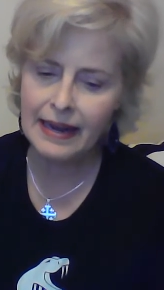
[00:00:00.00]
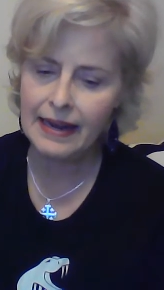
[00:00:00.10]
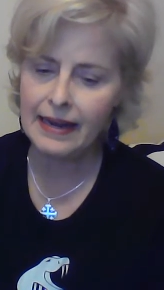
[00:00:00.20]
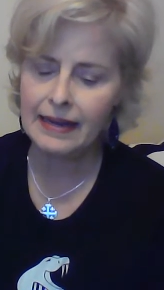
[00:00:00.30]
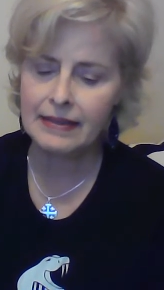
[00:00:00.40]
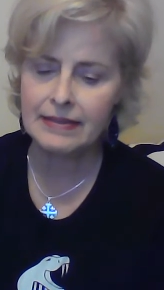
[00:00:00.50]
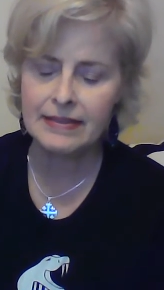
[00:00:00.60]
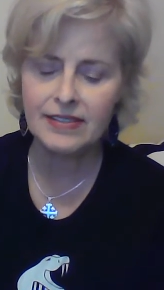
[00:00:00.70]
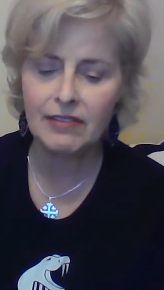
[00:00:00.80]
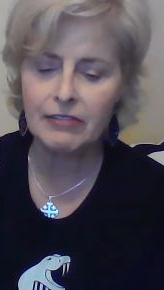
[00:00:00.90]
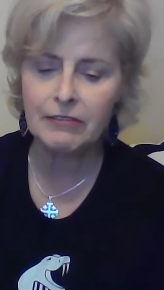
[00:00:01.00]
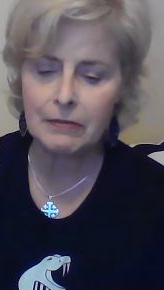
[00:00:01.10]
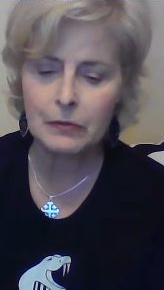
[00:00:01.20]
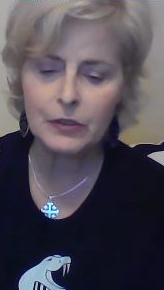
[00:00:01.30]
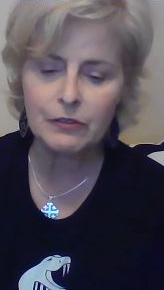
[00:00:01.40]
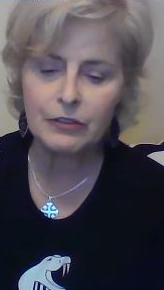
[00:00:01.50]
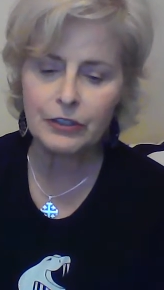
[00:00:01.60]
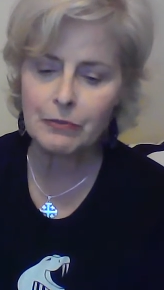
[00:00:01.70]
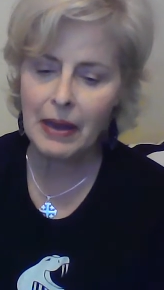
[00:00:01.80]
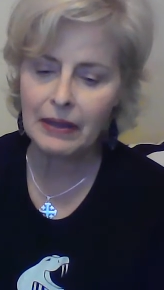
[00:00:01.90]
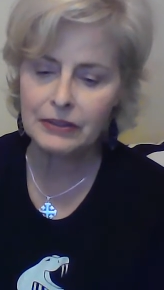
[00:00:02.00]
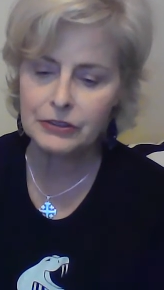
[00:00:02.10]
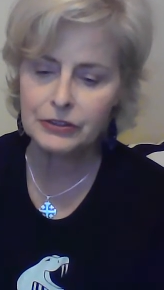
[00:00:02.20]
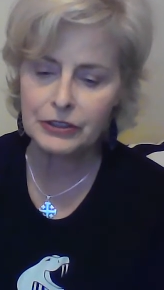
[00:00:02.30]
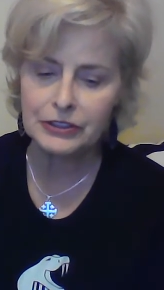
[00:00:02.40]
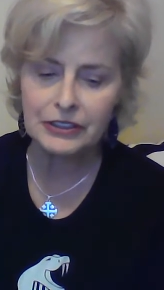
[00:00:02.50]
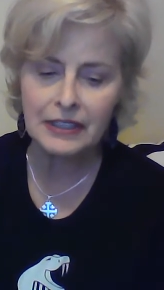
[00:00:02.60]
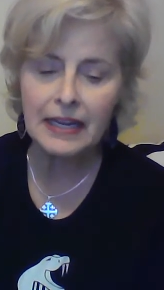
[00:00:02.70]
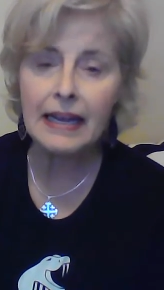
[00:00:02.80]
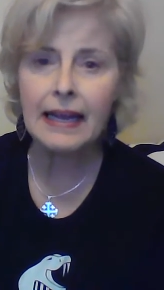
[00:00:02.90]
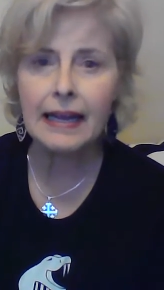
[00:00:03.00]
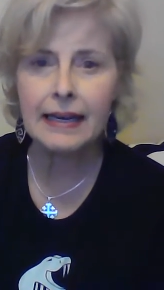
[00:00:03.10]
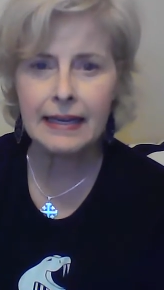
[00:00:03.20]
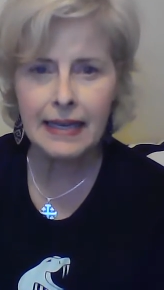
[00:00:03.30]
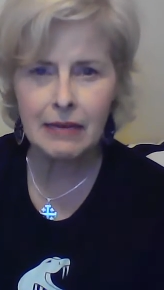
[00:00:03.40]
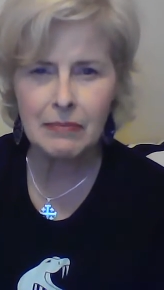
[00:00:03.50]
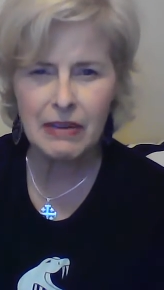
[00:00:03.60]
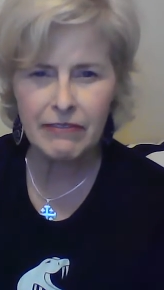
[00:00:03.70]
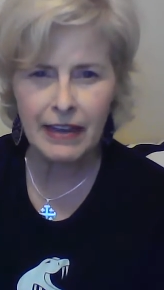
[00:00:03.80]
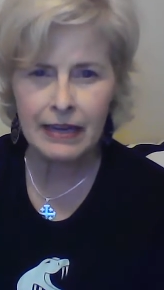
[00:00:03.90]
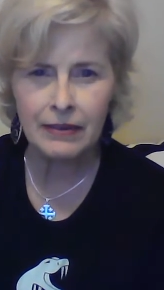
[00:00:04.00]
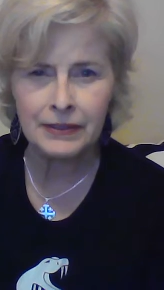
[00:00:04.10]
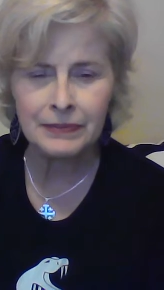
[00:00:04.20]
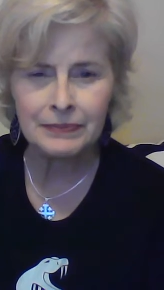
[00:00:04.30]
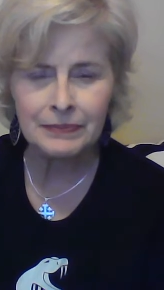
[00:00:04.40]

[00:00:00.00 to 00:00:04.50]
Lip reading: and suffer from severe malnutrition, and it can be fatal.